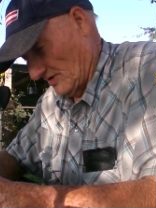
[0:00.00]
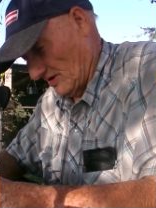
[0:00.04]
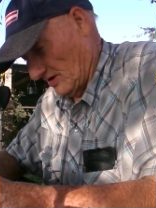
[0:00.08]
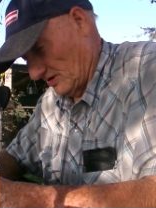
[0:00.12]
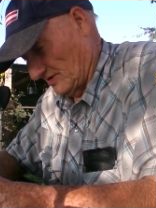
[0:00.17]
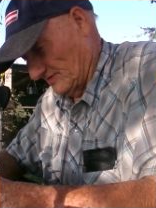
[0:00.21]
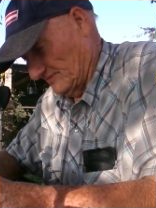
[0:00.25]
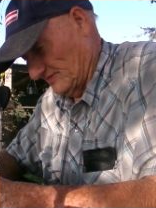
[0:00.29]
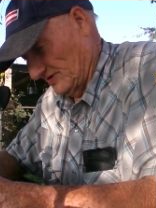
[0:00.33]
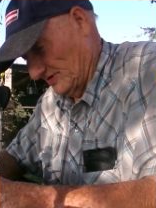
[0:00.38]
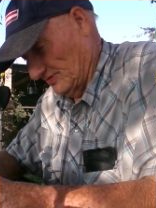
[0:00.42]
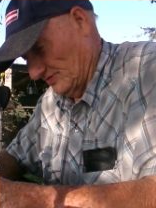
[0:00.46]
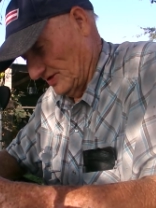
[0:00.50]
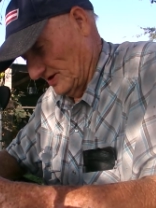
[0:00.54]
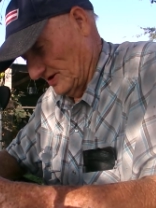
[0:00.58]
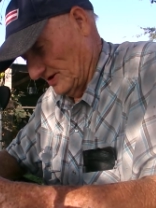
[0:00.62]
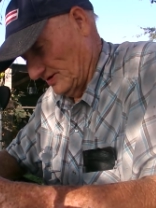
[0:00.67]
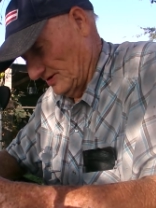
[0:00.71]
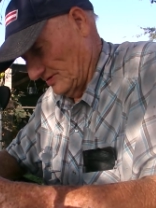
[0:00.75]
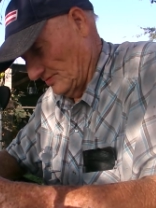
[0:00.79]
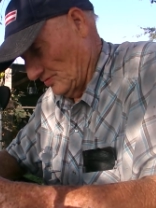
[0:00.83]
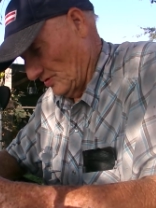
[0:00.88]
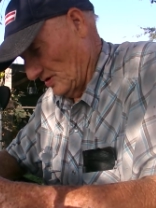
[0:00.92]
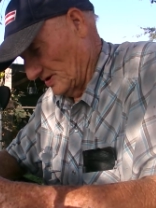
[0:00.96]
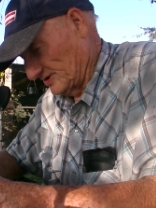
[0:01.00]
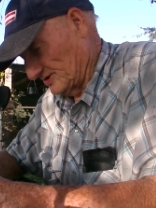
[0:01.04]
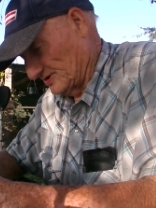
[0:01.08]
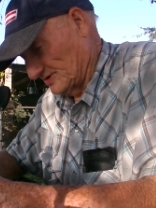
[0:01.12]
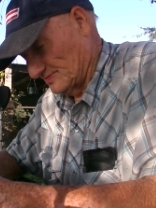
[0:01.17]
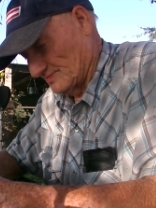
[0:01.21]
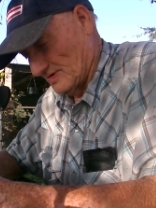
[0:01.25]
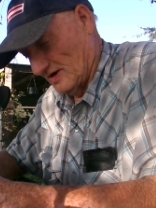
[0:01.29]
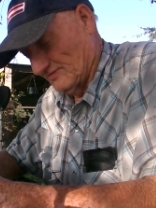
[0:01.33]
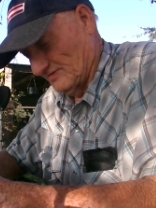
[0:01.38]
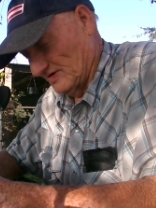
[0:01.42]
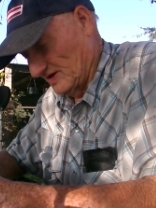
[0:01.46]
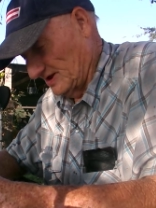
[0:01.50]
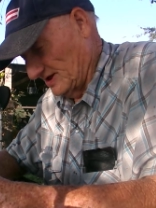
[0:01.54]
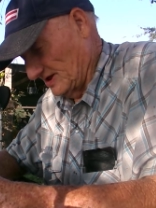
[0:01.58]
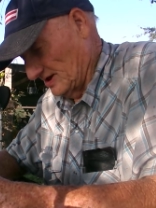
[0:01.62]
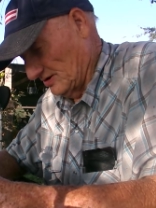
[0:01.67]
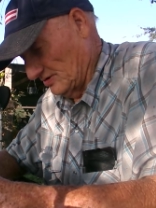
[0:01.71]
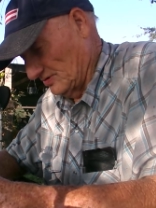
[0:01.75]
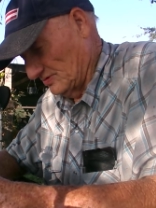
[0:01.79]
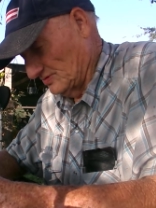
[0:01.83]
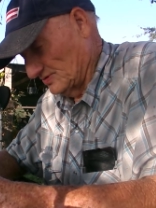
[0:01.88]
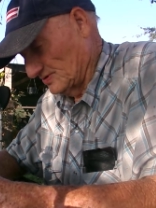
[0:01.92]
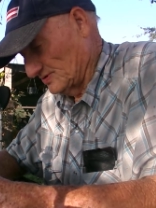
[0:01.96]
all of you that watches my
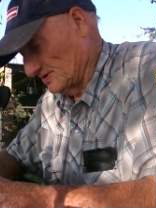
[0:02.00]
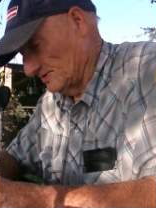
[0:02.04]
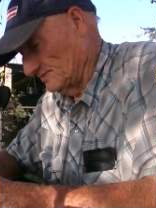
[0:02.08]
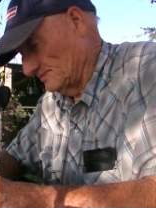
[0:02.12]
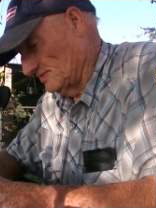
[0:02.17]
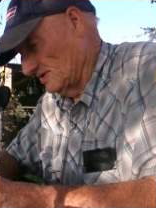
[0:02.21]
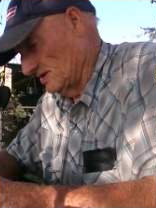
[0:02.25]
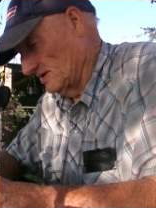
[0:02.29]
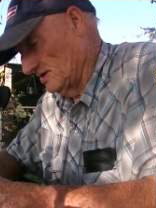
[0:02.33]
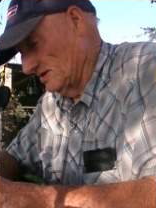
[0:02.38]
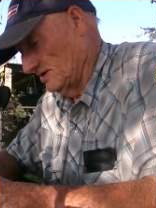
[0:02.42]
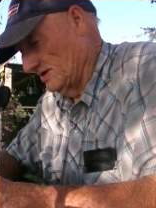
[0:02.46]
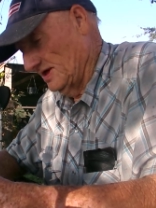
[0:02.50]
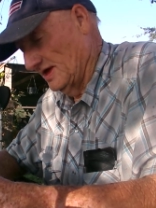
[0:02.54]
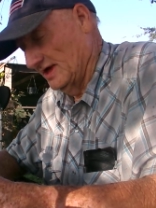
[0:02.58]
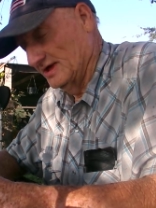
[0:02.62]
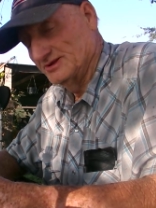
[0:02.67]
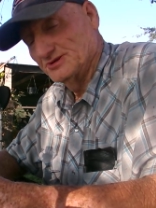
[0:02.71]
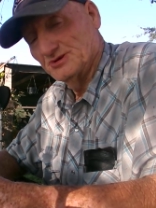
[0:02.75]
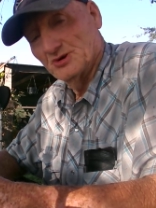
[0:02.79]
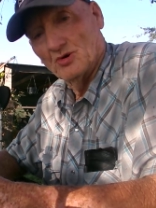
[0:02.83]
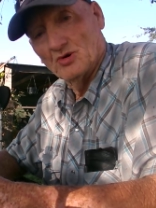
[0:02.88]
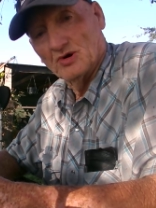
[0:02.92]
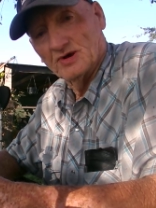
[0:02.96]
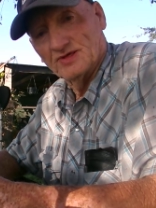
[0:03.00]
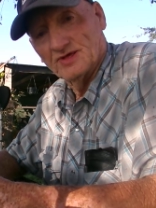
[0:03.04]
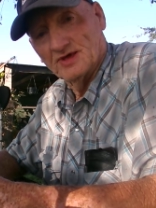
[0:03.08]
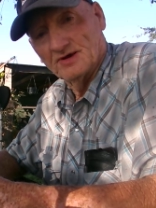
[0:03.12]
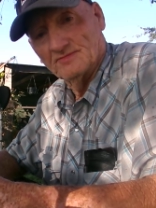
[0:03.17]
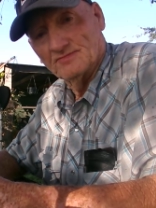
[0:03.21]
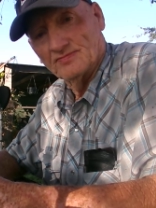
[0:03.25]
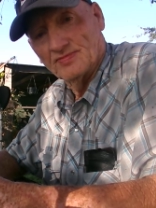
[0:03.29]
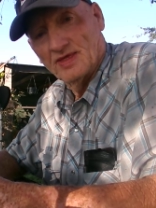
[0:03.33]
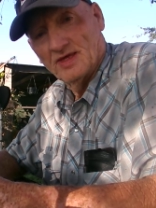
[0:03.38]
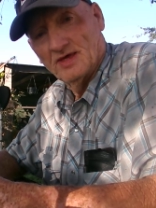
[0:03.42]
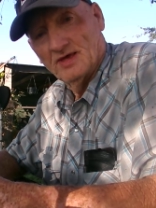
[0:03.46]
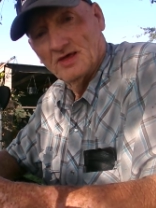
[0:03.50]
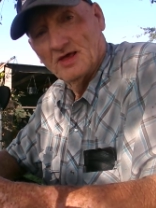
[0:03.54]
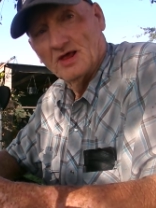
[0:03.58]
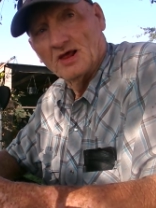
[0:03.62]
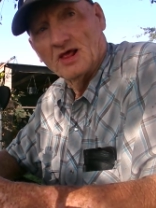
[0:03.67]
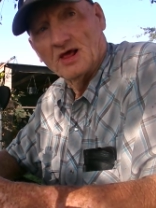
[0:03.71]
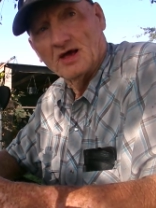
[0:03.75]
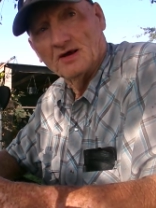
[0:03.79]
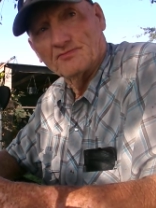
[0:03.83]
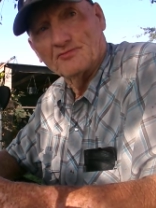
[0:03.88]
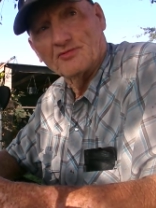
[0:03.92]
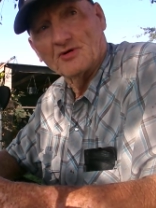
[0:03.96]
videos and enjoy them,
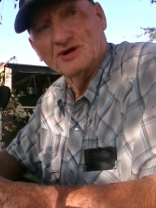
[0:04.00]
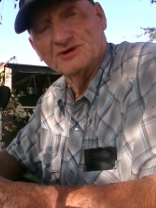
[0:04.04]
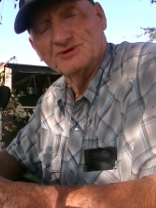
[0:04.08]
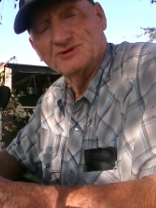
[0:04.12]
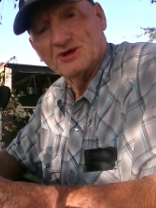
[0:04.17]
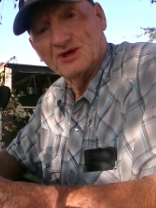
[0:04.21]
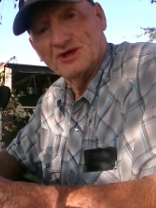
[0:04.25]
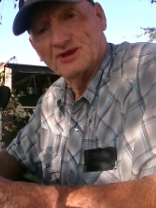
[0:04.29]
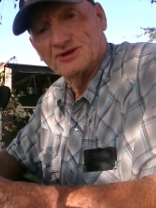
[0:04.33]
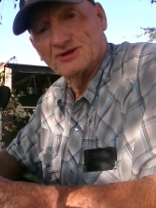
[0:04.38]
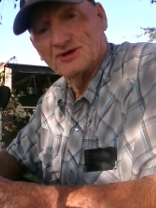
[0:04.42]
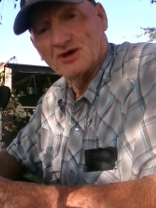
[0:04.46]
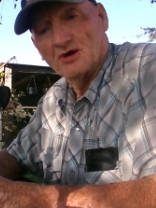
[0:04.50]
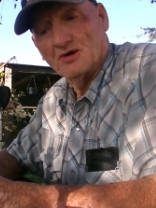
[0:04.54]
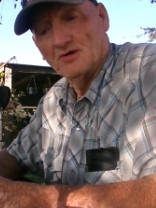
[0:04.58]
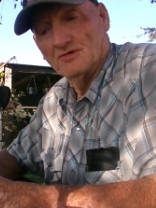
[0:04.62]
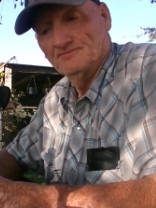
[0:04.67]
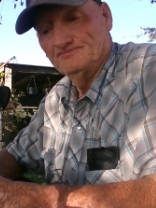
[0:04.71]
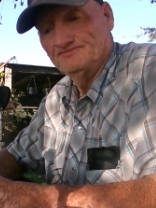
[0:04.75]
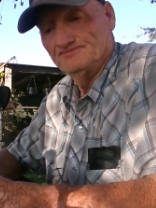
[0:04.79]
I appreciate y'all.